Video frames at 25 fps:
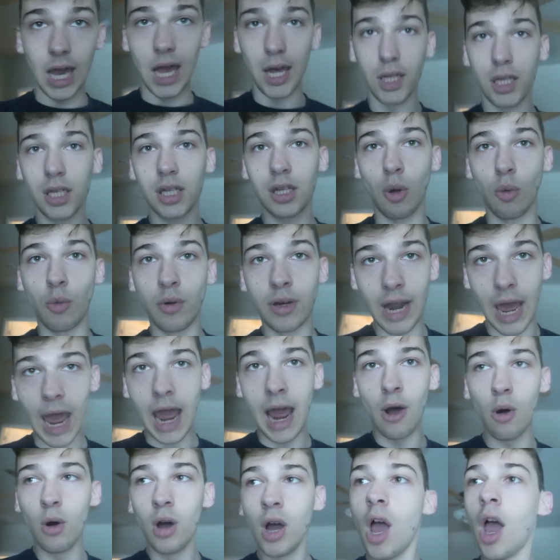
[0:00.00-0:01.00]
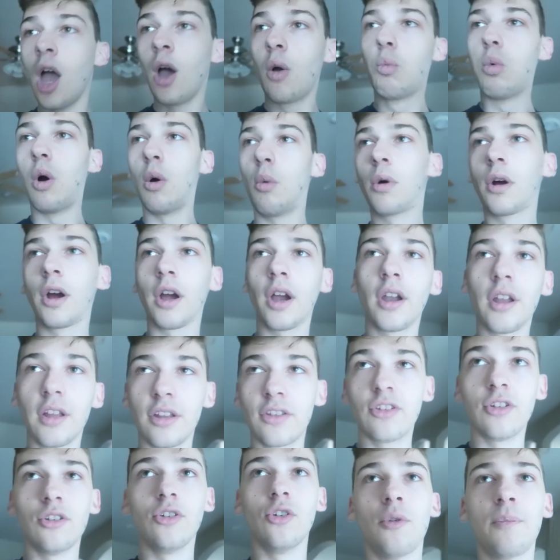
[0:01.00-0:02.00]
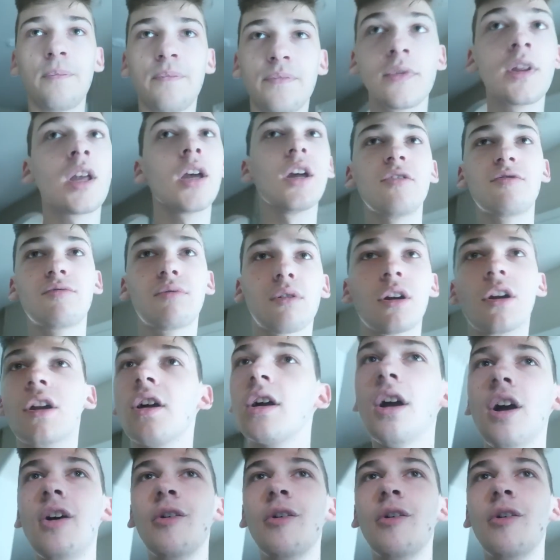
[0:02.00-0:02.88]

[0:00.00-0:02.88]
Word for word: guys, so now what we're gonna do is we're gonna